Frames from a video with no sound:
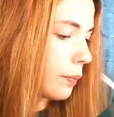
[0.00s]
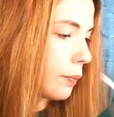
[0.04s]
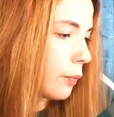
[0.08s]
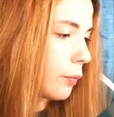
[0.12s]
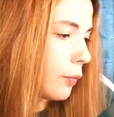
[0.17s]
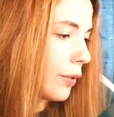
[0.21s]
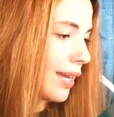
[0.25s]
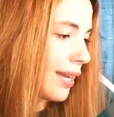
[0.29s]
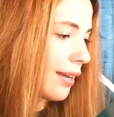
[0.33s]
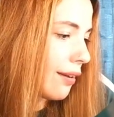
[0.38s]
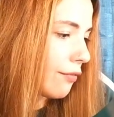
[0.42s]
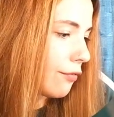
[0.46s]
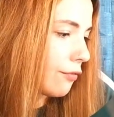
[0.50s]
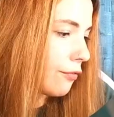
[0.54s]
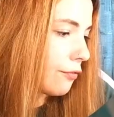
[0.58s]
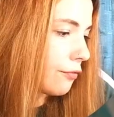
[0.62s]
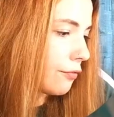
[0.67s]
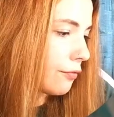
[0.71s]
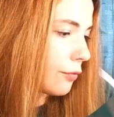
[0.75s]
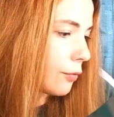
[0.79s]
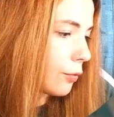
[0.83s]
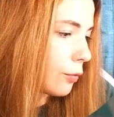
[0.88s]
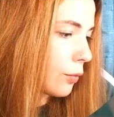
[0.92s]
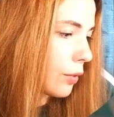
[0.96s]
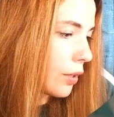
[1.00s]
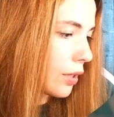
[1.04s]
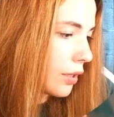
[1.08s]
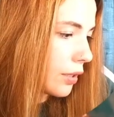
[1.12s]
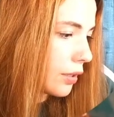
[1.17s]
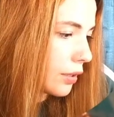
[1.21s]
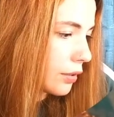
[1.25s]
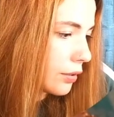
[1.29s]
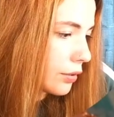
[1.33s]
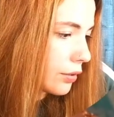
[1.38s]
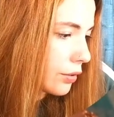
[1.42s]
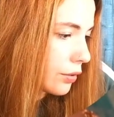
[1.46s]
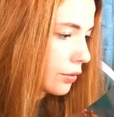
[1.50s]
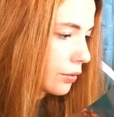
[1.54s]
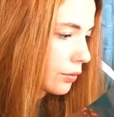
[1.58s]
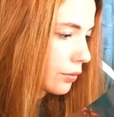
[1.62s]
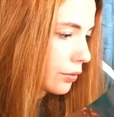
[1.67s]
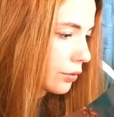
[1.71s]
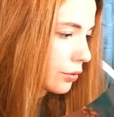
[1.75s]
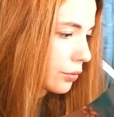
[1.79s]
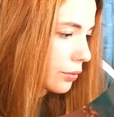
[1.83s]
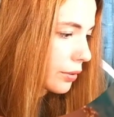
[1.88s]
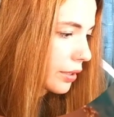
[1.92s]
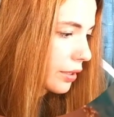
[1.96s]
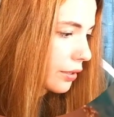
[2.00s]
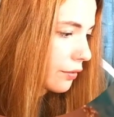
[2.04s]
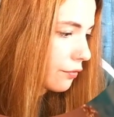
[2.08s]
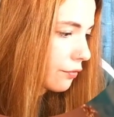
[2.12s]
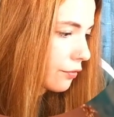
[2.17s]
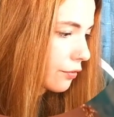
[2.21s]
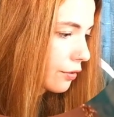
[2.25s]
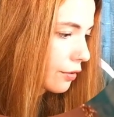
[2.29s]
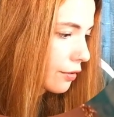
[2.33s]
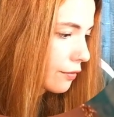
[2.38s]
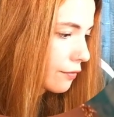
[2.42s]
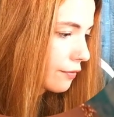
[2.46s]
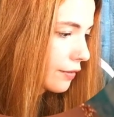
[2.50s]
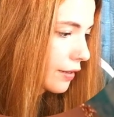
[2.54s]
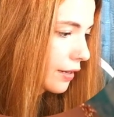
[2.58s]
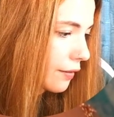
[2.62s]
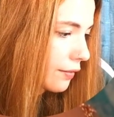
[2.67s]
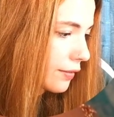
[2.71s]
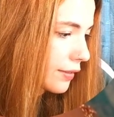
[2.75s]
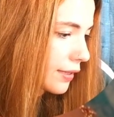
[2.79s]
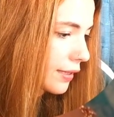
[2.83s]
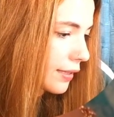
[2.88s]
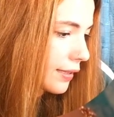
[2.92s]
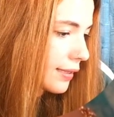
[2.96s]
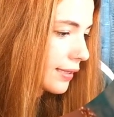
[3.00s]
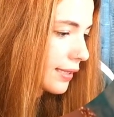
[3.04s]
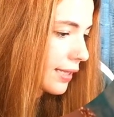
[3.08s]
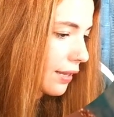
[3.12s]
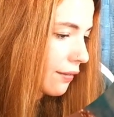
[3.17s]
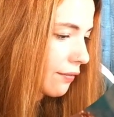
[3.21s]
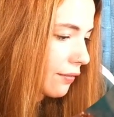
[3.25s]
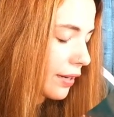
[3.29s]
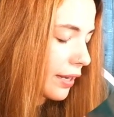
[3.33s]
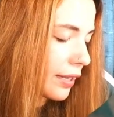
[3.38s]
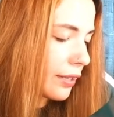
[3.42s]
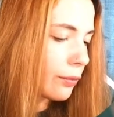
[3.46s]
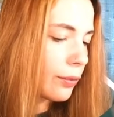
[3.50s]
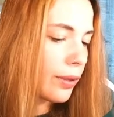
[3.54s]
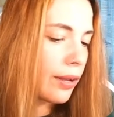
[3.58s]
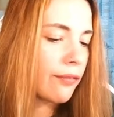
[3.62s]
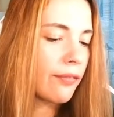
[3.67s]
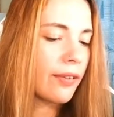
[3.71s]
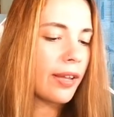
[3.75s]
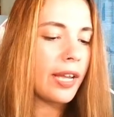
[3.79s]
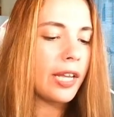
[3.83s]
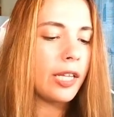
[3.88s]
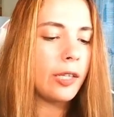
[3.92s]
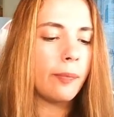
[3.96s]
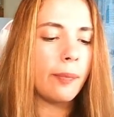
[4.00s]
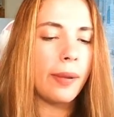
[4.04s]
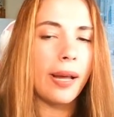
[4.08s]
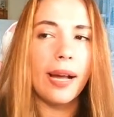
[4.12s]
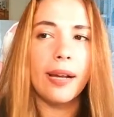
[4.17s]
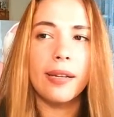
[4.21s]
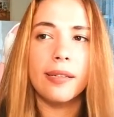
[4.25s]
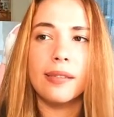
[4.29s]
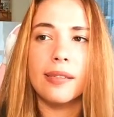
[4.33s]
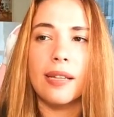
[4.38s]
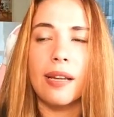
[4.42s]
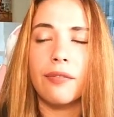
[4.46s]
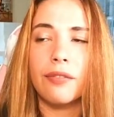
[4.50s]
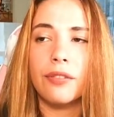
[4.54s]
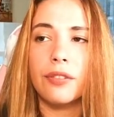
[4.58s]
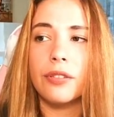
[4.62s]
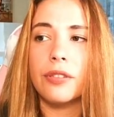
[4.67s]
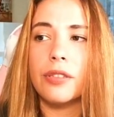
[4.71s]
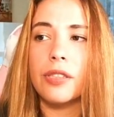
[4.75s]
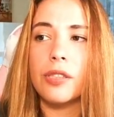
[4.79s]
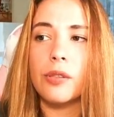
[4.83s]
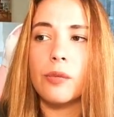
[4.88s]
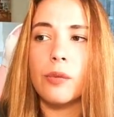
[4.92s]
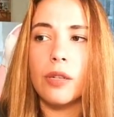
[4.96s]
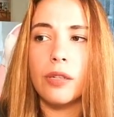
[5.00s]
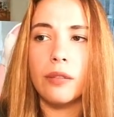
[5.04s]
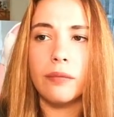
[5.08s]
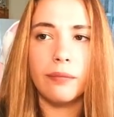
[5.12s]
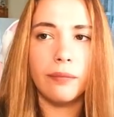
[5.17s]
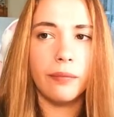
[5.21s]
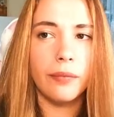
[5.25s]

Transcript: we have 1, 2, 3, 4, 5, 6, 7, 8. We have 8 packs after this one.